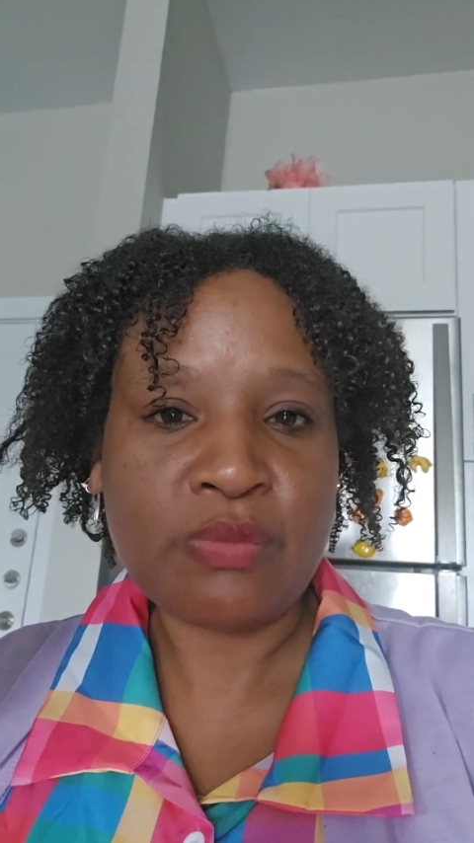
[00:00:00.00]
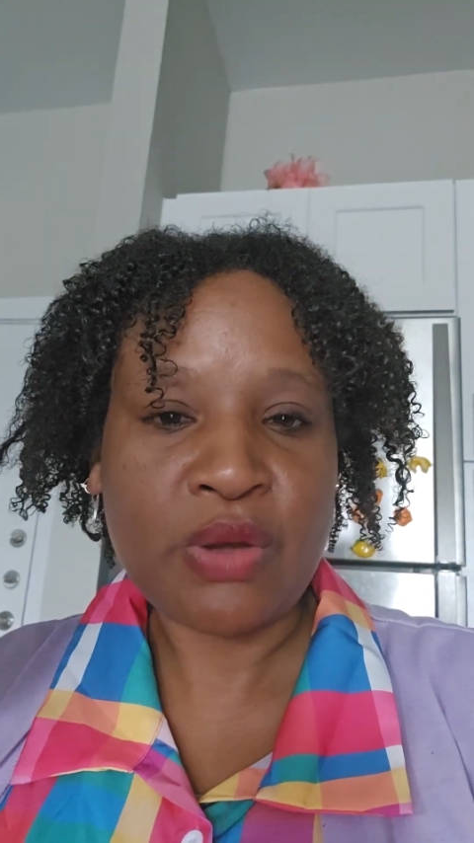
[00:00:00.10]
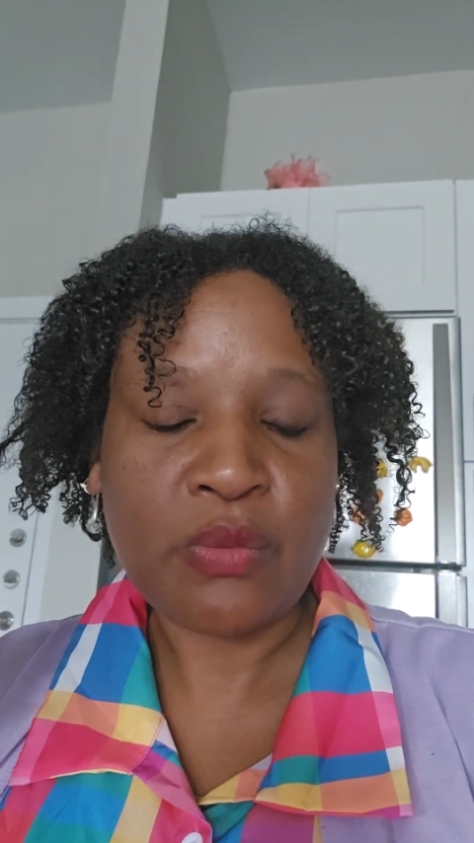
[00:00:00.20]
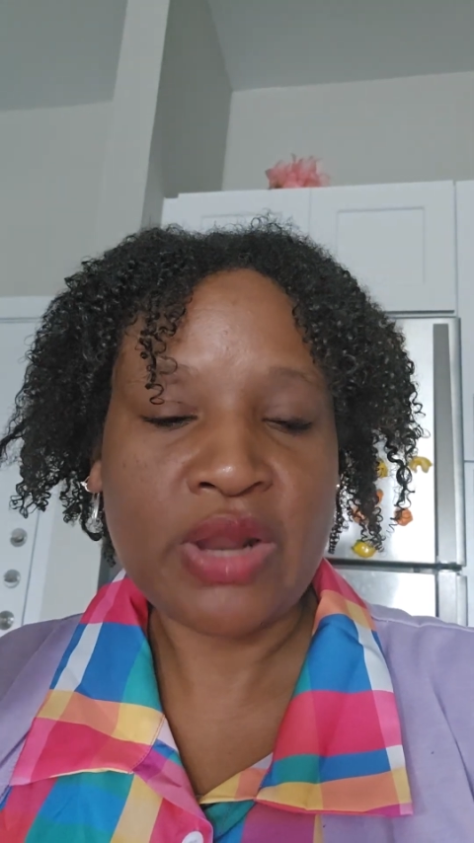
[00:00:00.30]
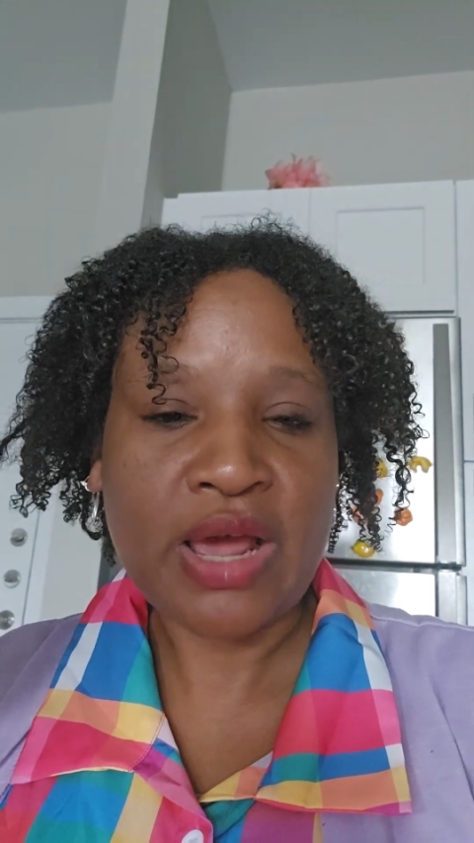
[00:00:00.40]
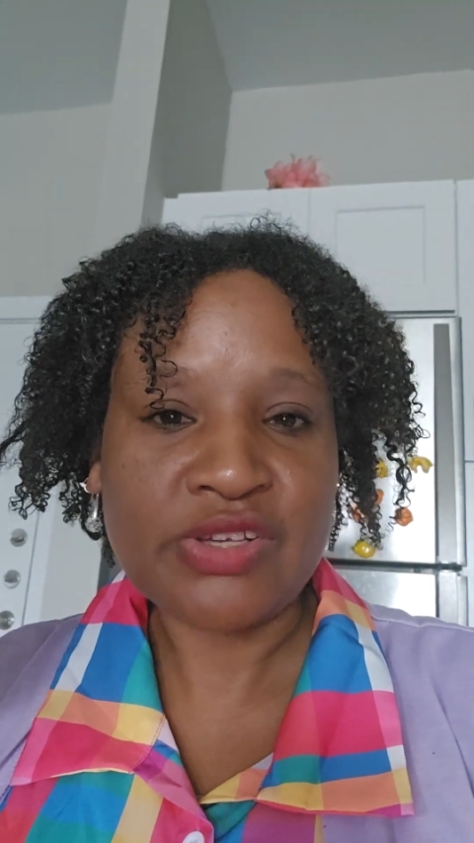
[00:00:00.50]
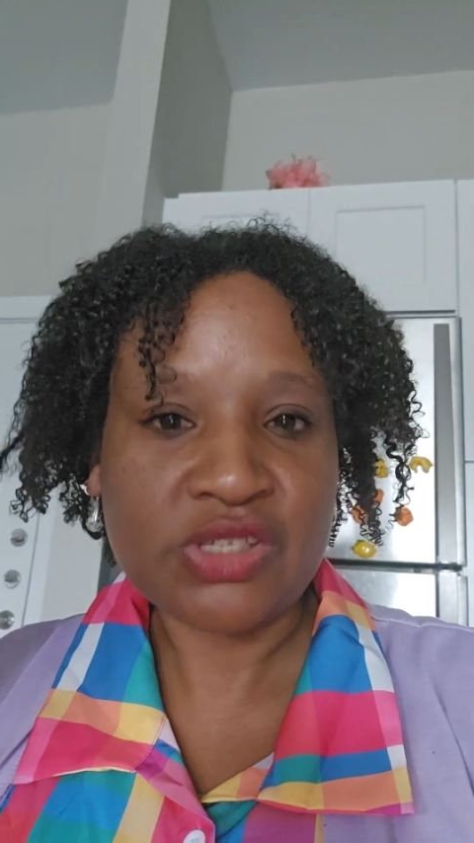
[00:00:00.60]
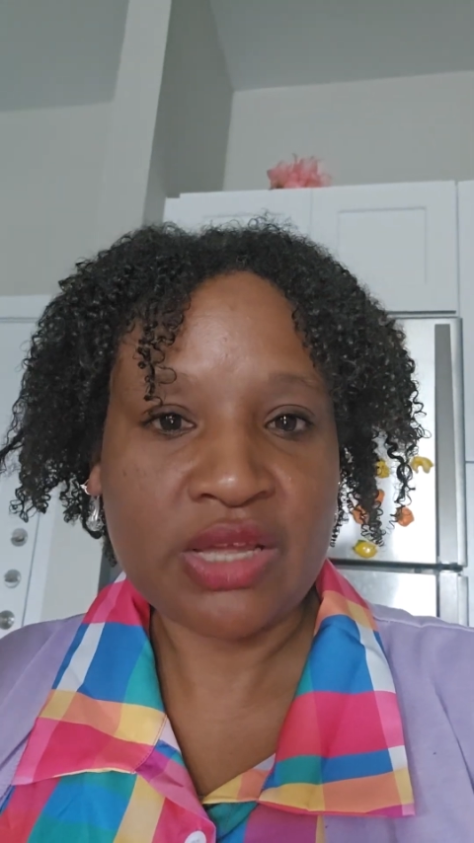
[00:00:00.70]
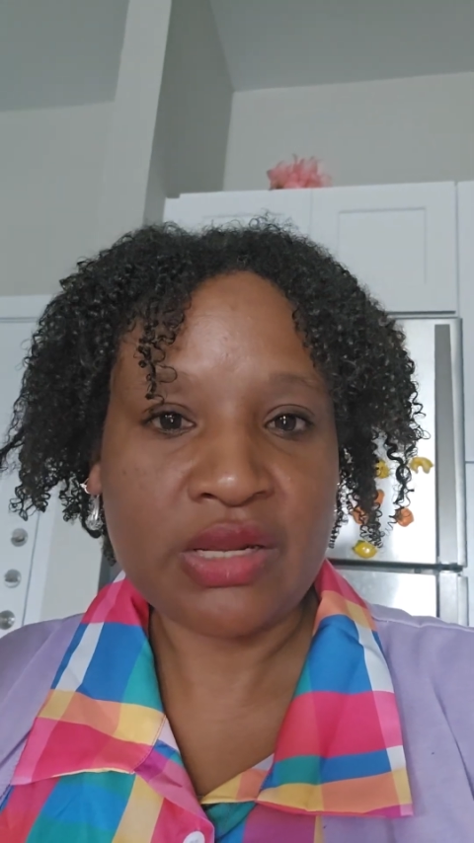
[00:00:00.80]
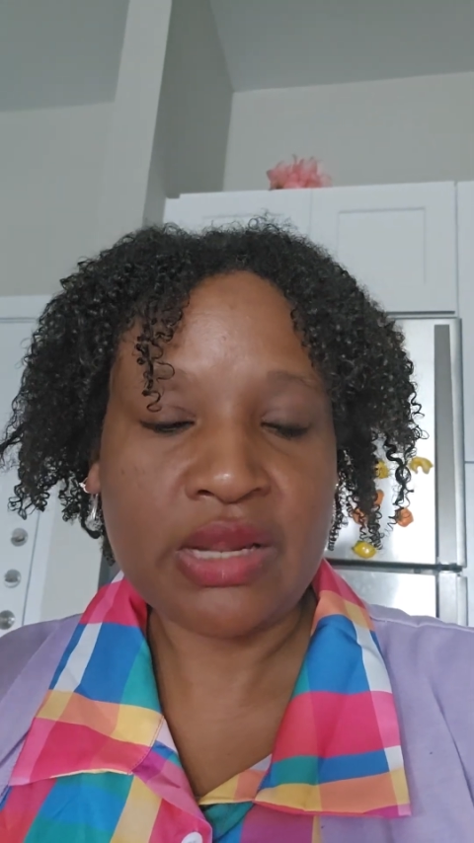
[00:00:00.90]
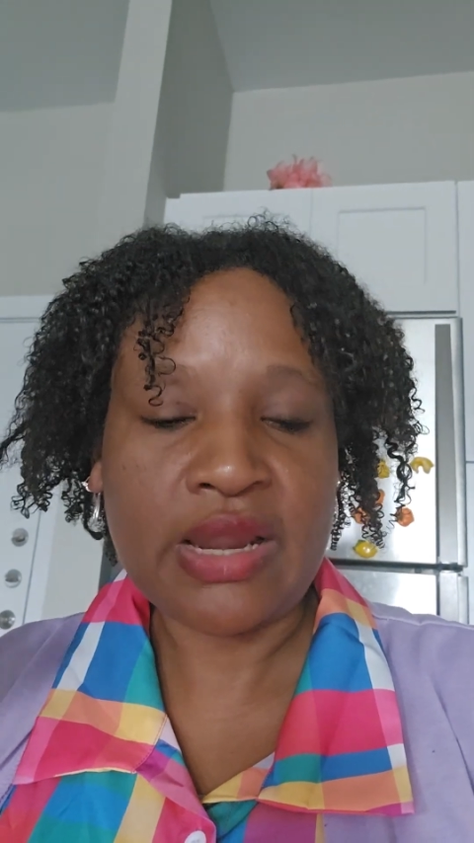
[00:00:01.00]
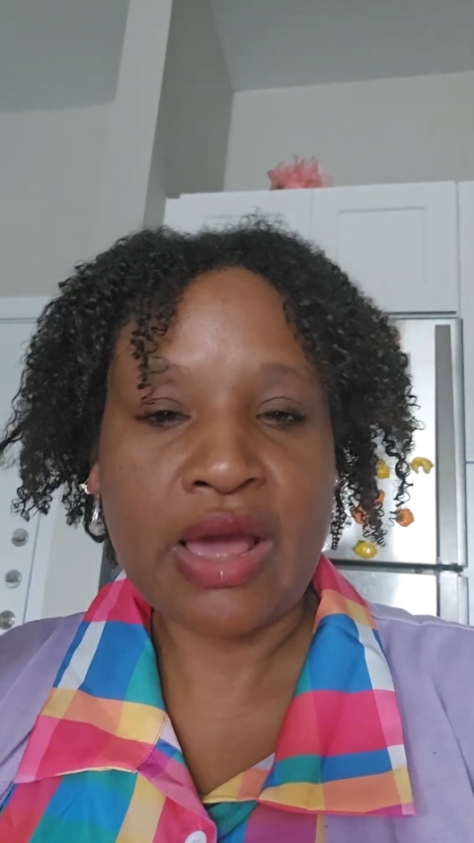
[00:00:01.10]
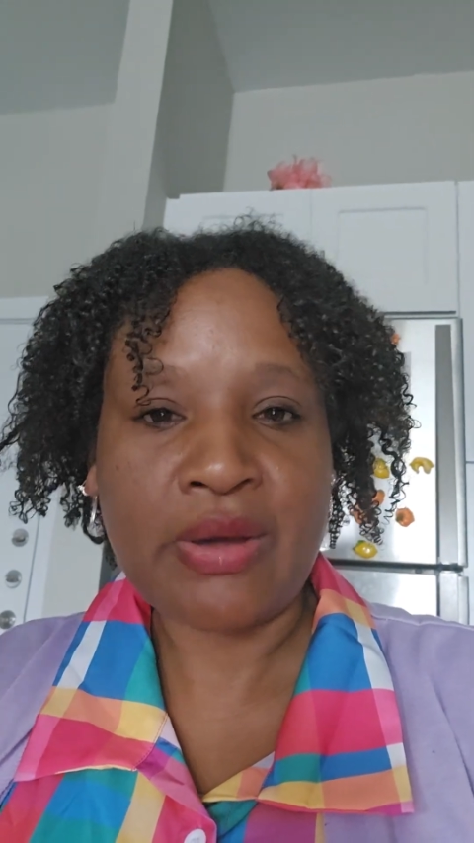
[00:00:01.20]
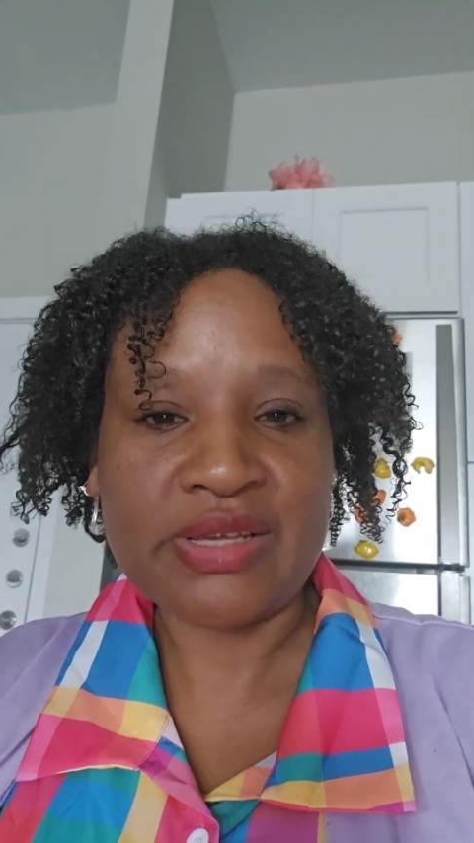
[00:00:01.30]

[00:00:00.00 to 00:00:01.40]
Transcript: on what I study and how I